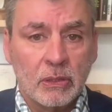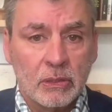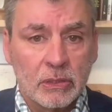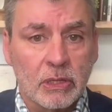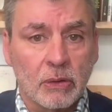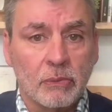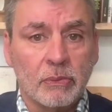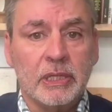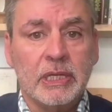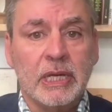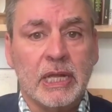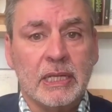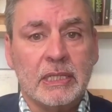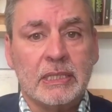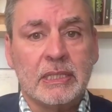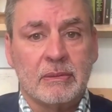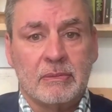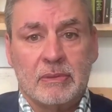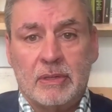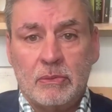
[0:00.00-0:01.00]
So we
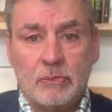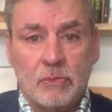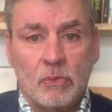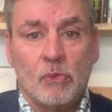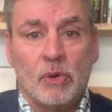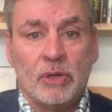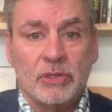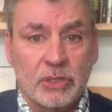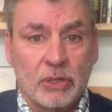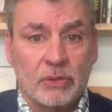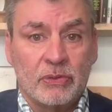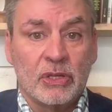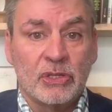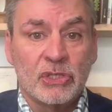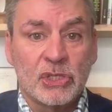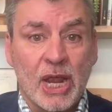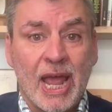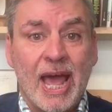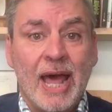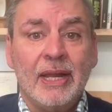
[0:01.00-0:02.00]
need, so the
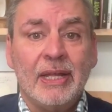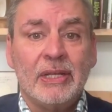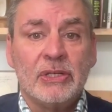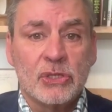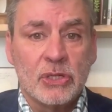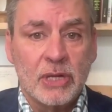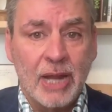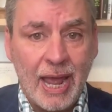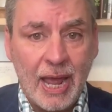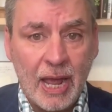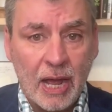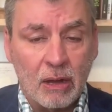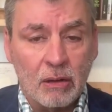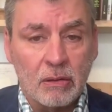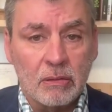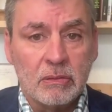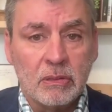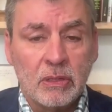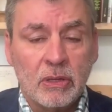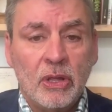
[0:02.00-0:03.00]
challenge
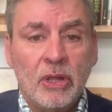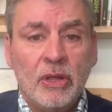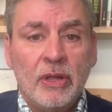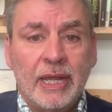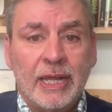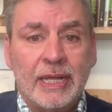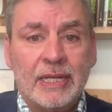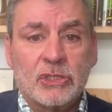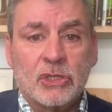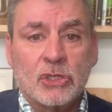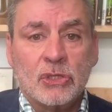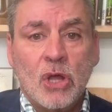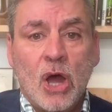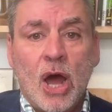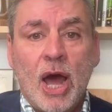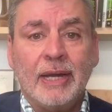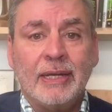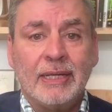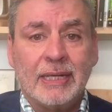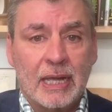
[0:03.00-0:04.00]
now is
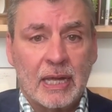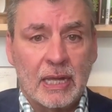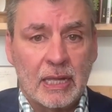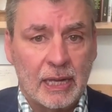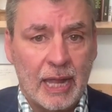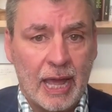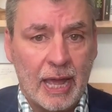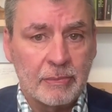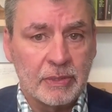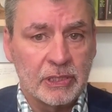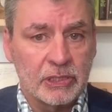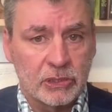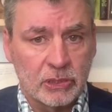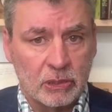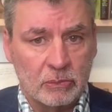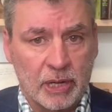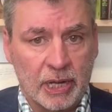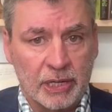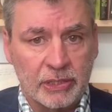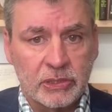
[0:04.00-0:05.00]
not climate
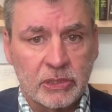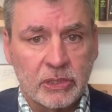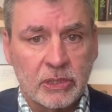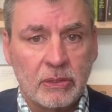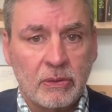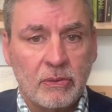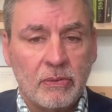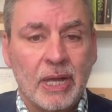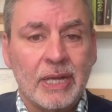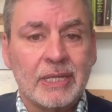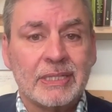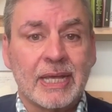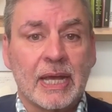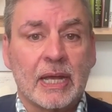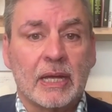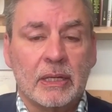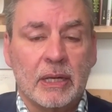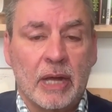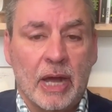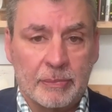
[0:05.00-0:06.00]
so much as
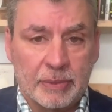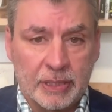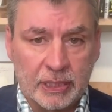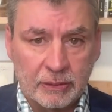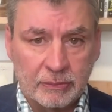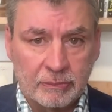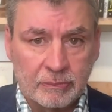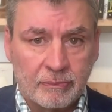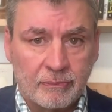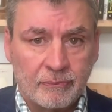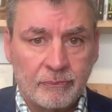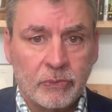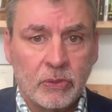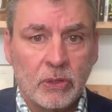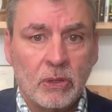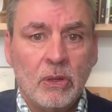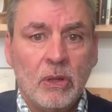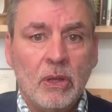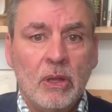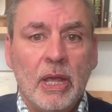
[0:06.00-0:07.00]
economic.
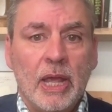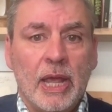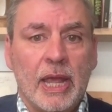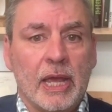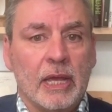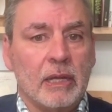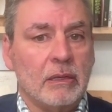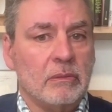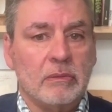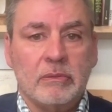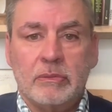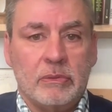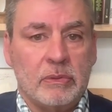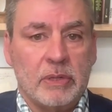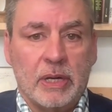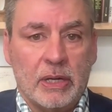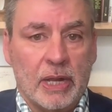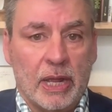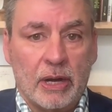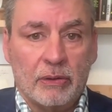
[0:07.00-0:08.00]

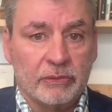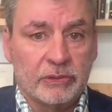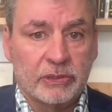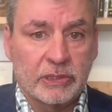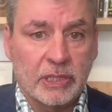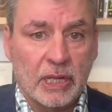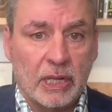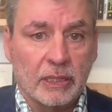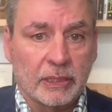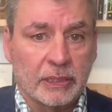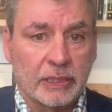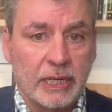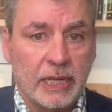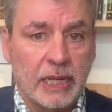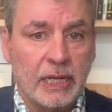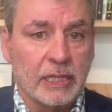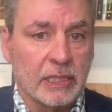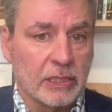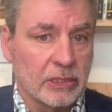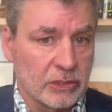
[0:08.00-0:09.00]
And I don't have to tell
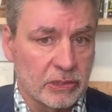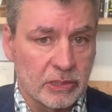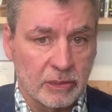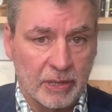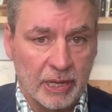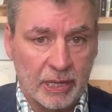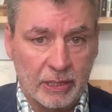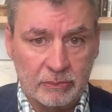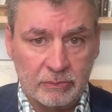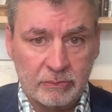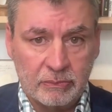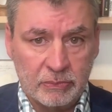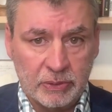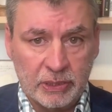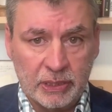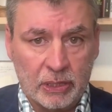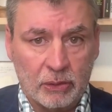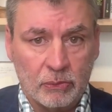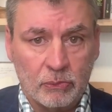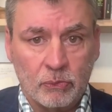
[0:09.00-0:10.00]
Canadians about,
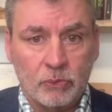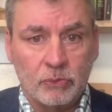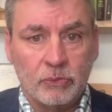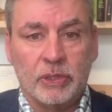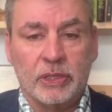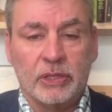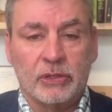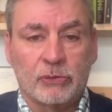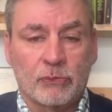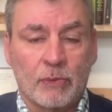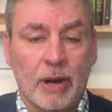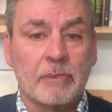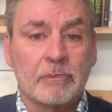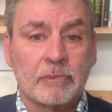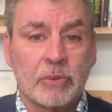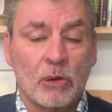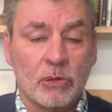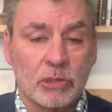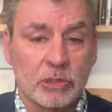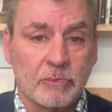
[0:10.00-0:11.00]
you know, the
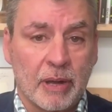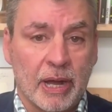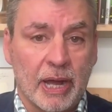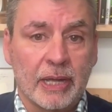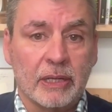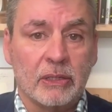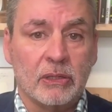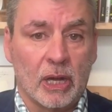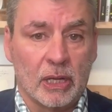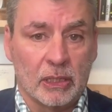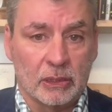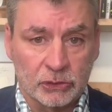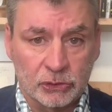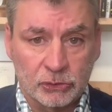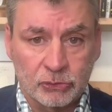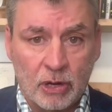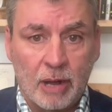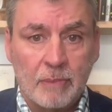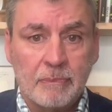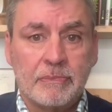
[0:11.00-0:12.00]
threat posed by Donald
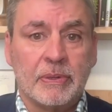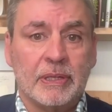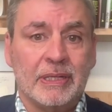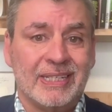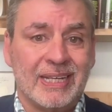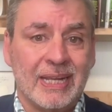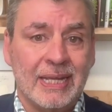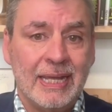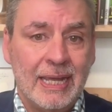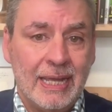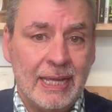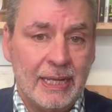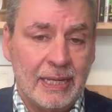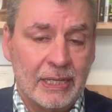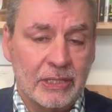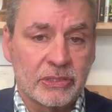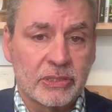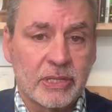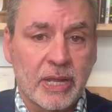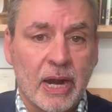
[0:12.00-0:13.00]
Trump and
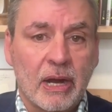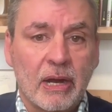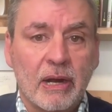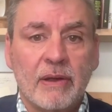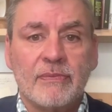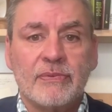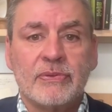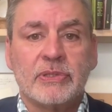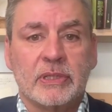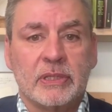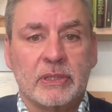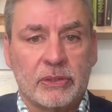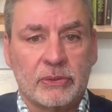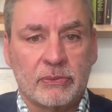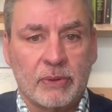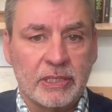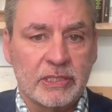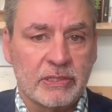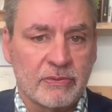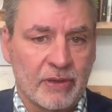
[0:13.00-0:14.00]
his tariffs and
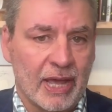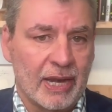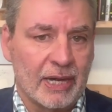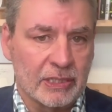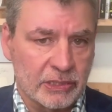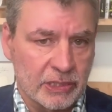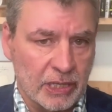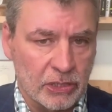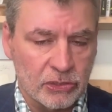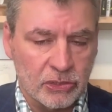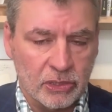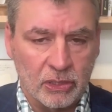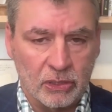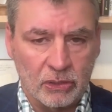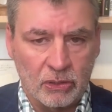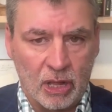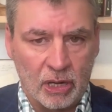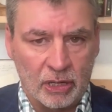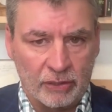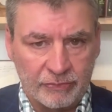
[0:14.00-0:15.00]
threats of annexation
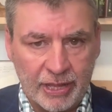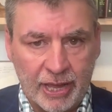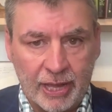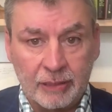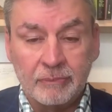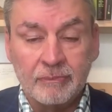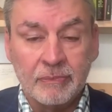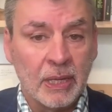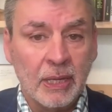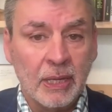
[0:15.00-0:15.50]
and all of that.